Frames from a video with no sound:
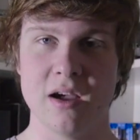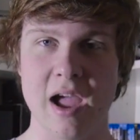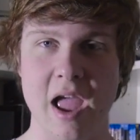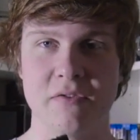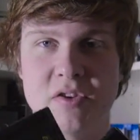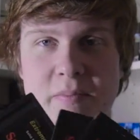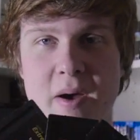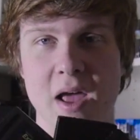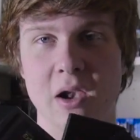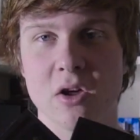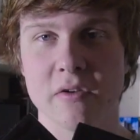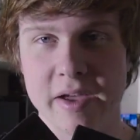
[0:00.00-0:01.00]
I have to buy a
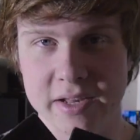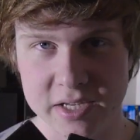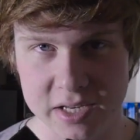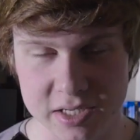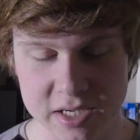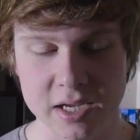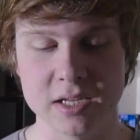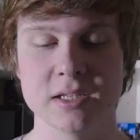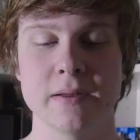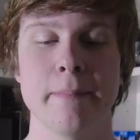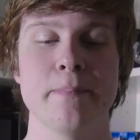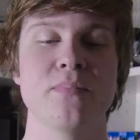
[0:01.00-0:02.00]
lot of
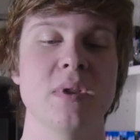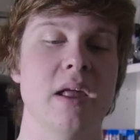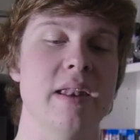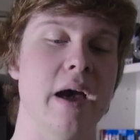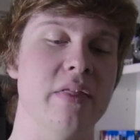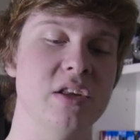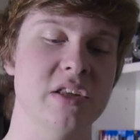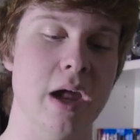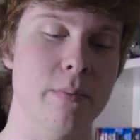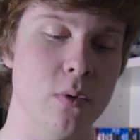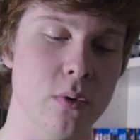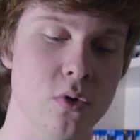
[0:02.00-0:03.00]
SSDs. Now this
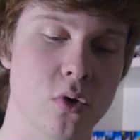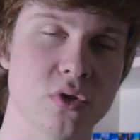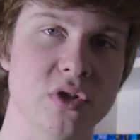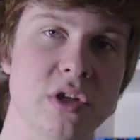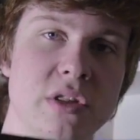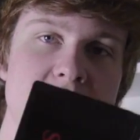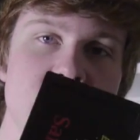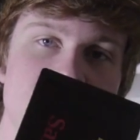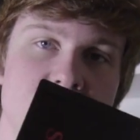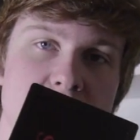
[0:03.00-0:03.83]
camera records to these.